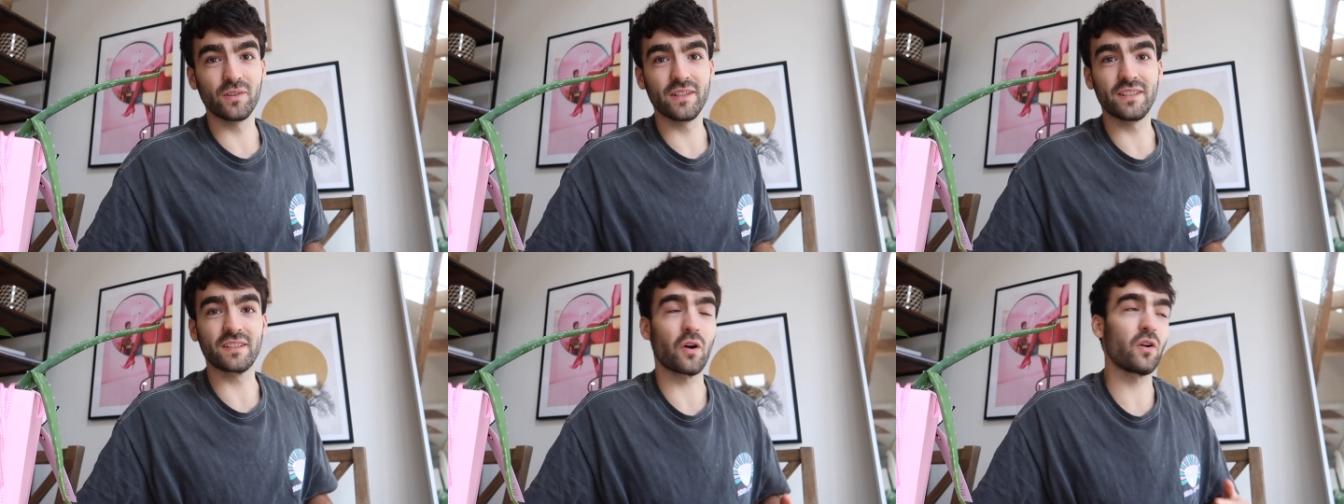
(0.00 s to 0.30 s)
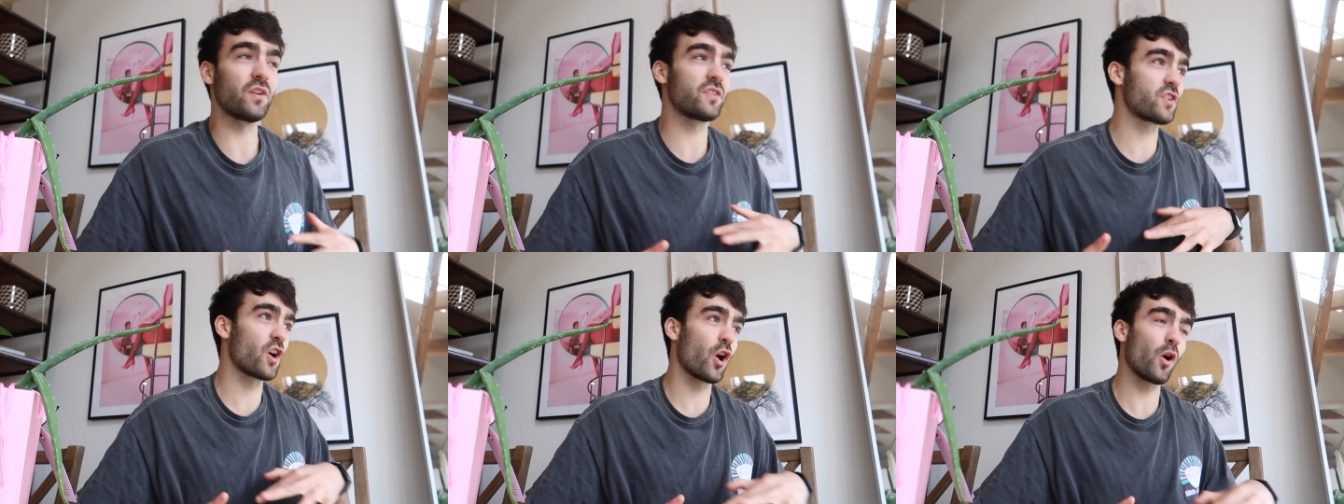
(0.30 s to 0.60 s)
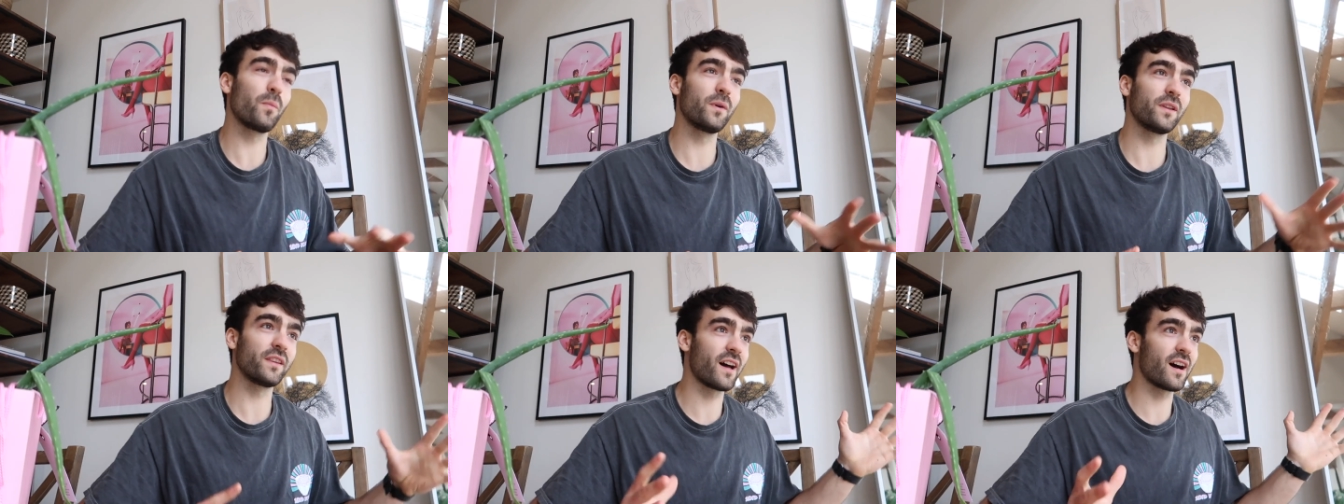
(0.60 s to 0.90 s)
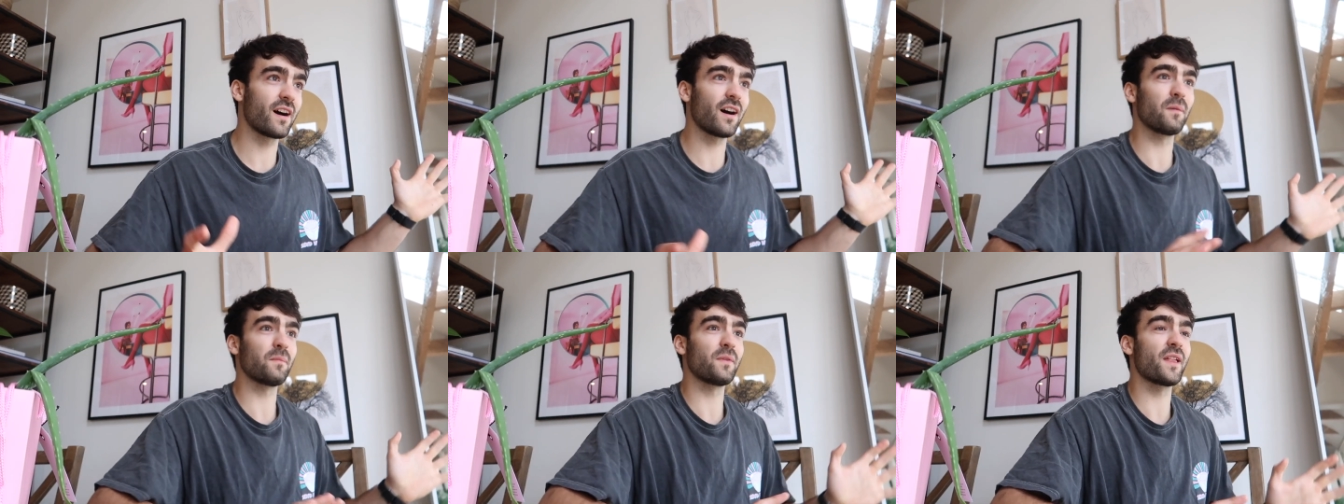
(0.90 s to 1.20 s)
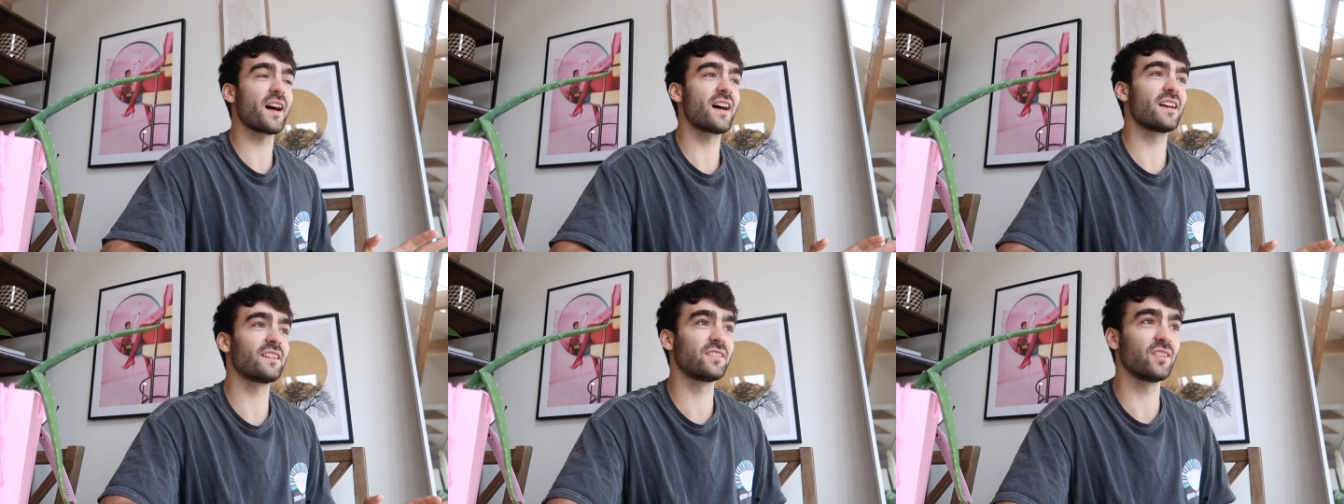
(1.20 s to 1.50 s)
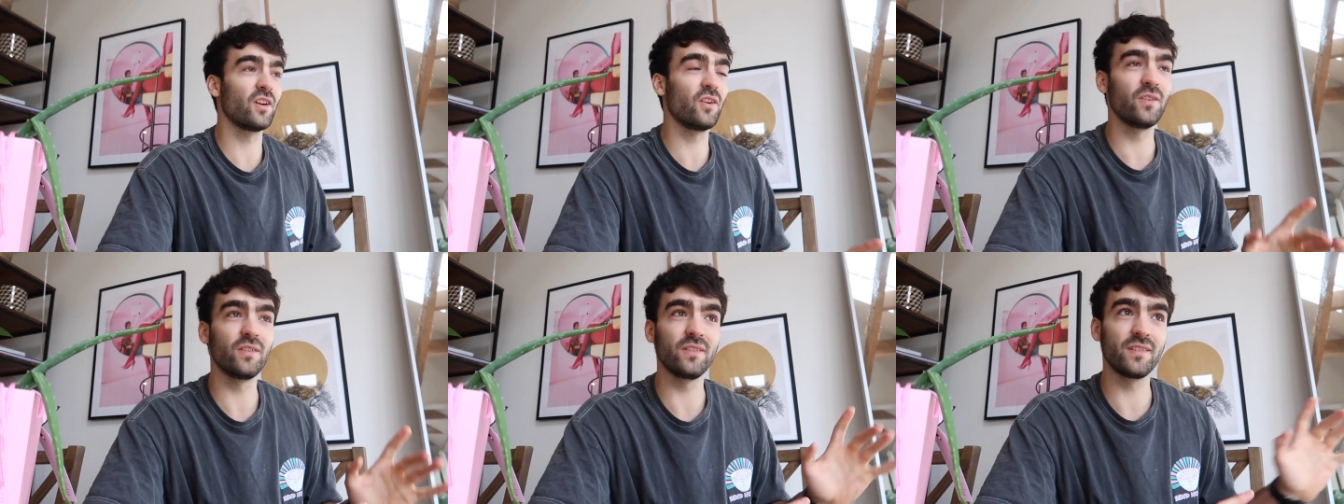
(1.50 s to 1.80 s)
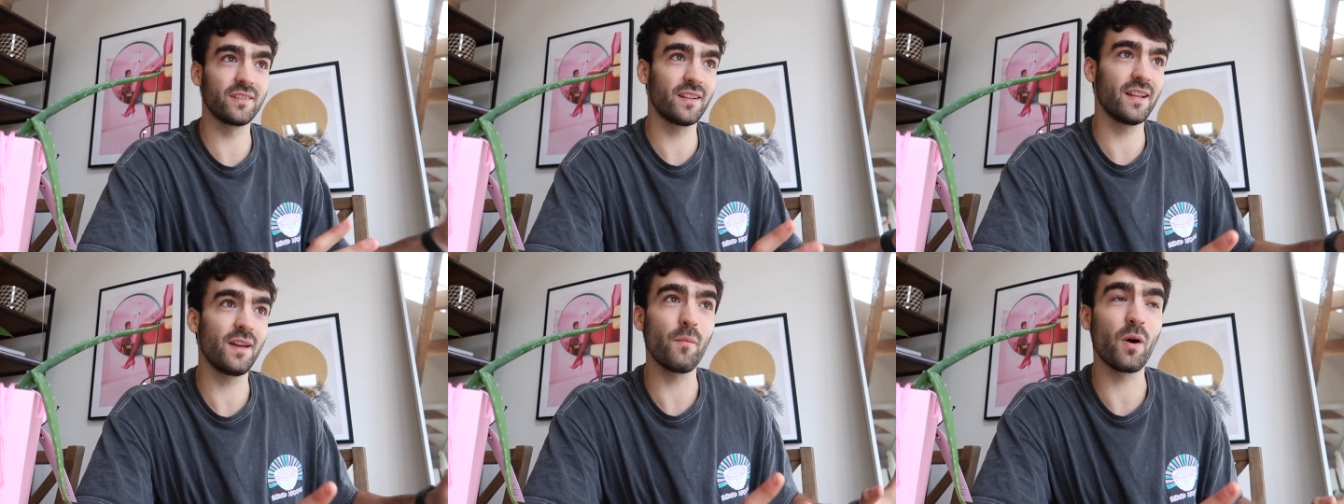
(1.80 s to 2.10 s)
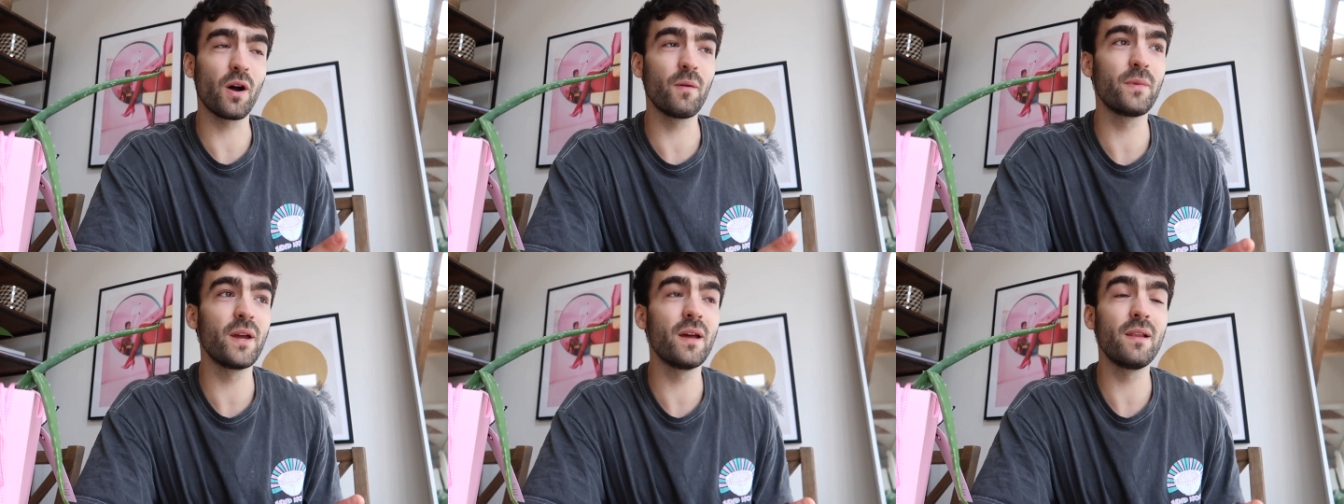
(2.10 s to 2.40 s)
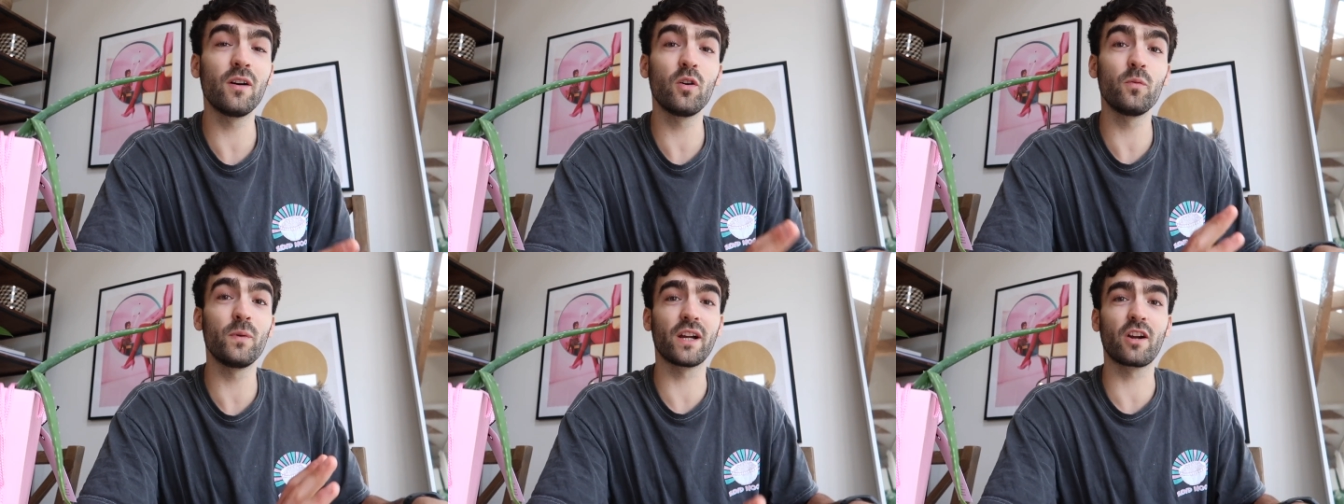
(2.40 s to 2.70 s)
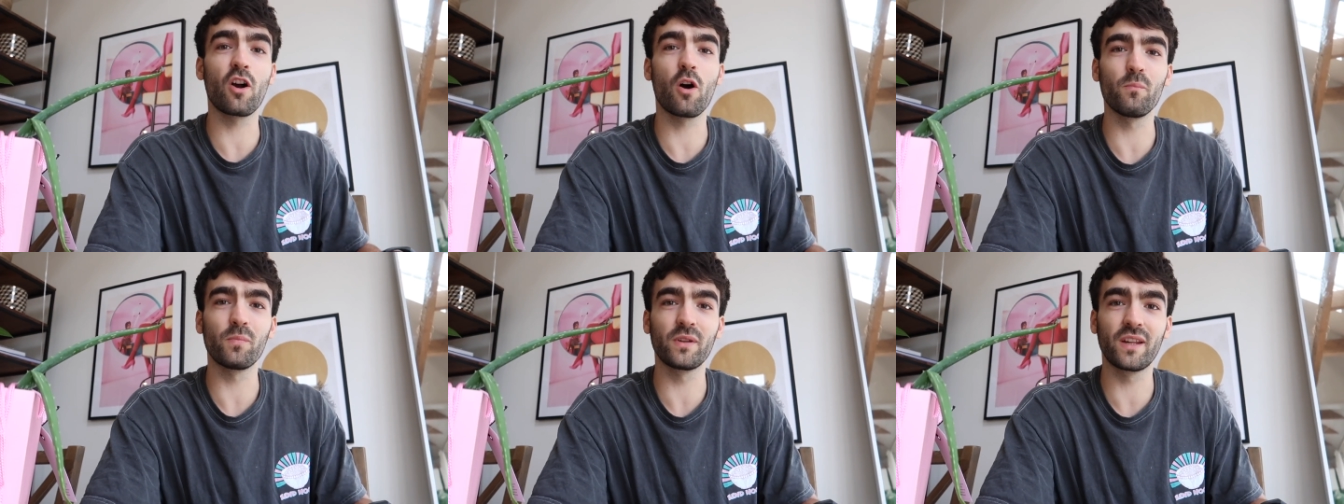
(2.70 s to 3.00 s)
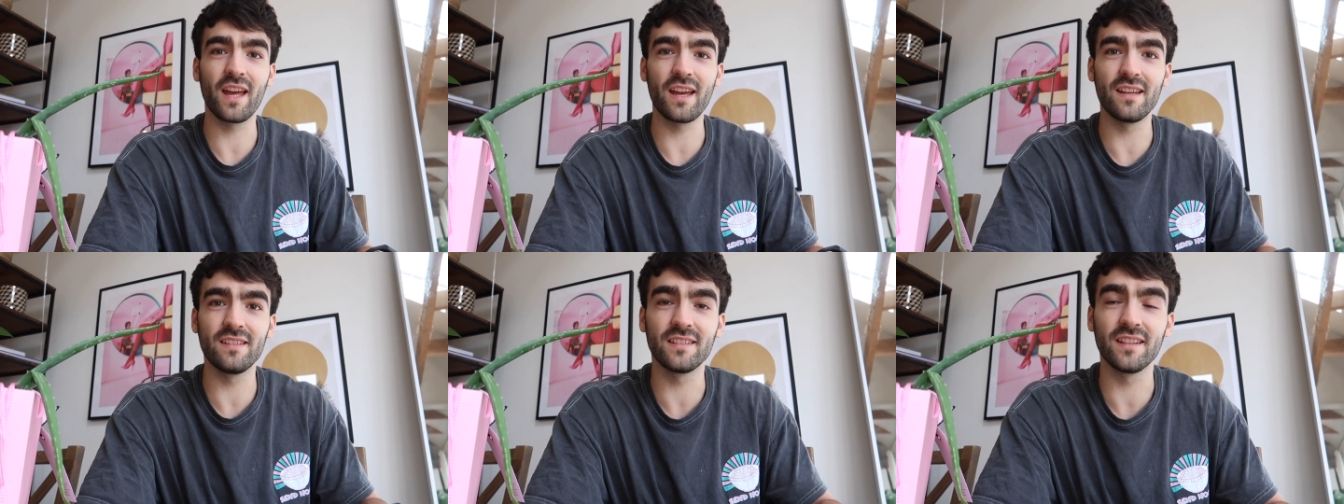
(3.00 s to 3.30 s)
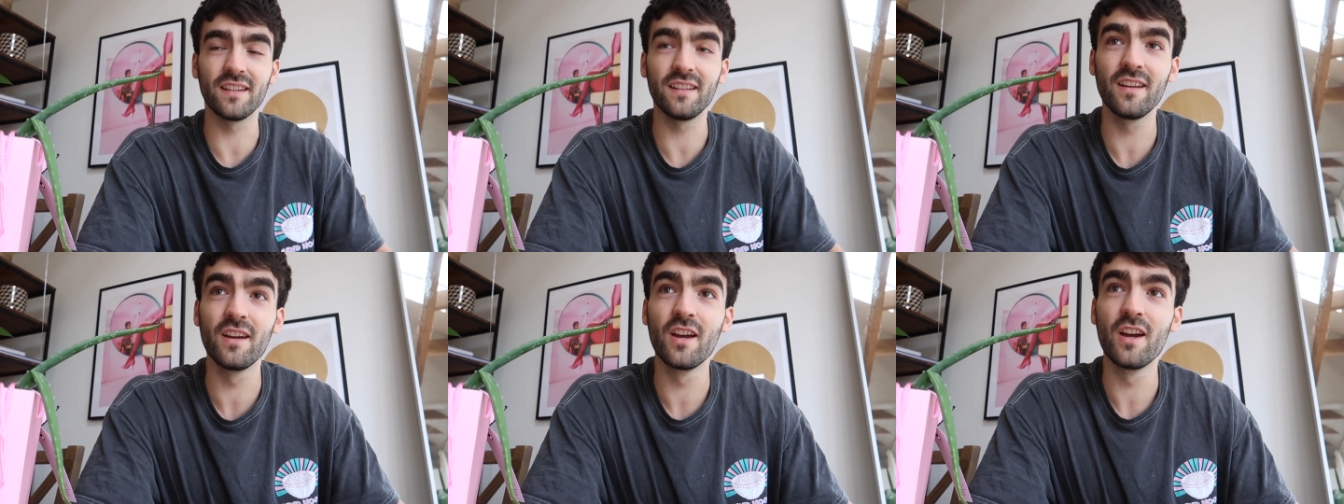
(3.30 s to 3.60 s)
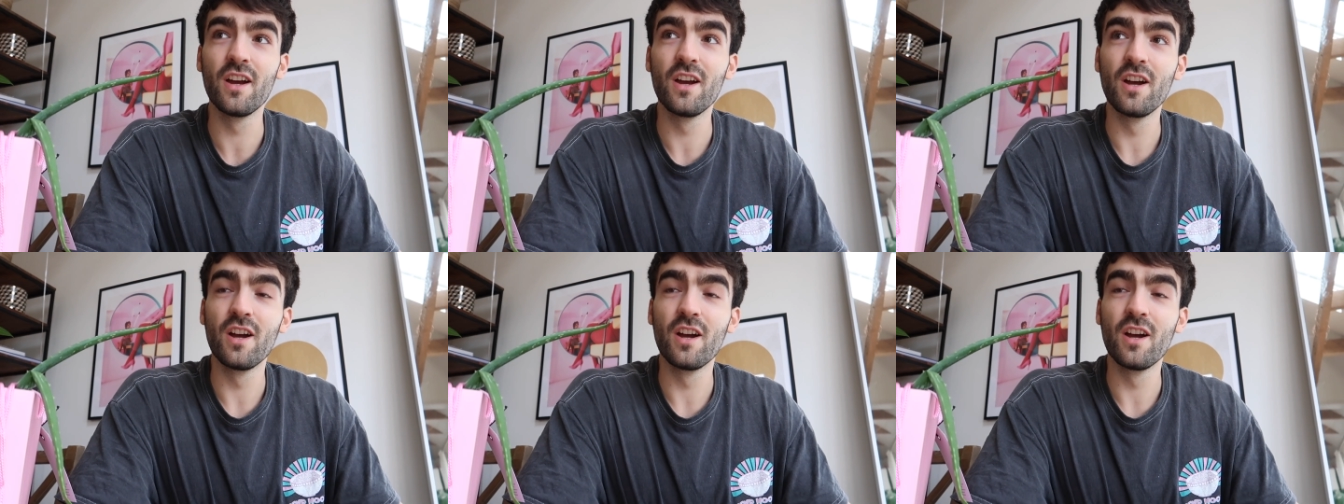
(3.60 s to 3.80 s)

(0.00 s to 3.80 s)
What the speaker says: He's got a job and that up there, so it might be a little bit complicated,